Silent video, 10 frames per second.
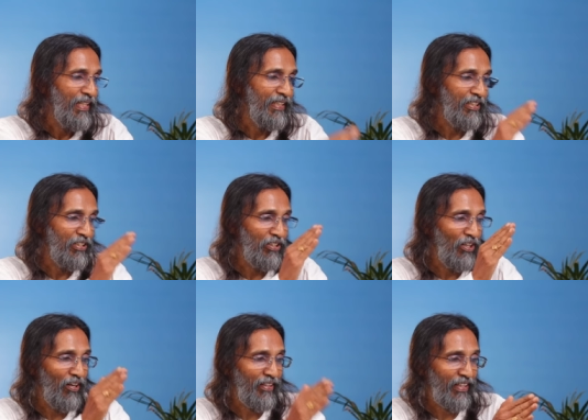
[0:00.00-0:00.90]
It is
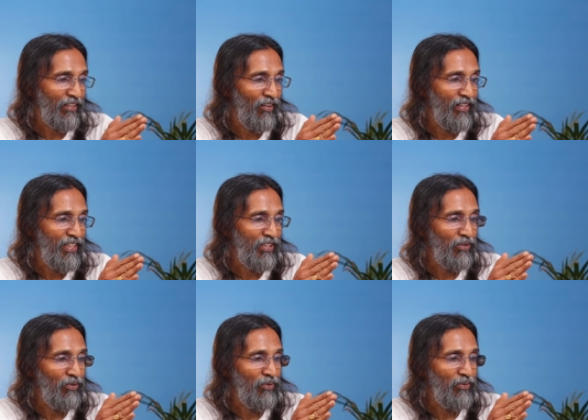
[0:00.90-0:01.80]
not according
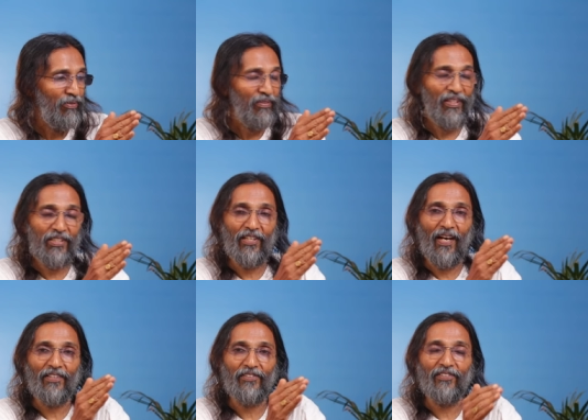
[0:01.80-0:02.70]
to the
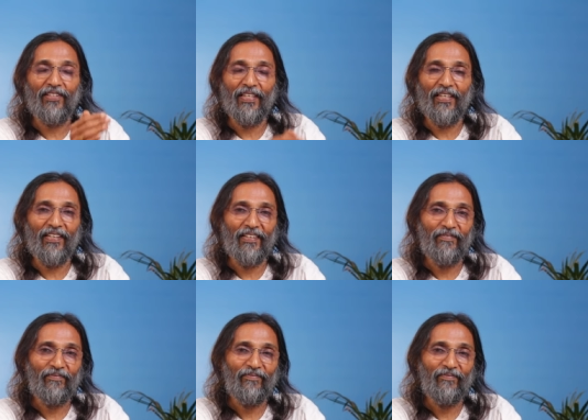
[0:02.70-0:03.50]
shastra.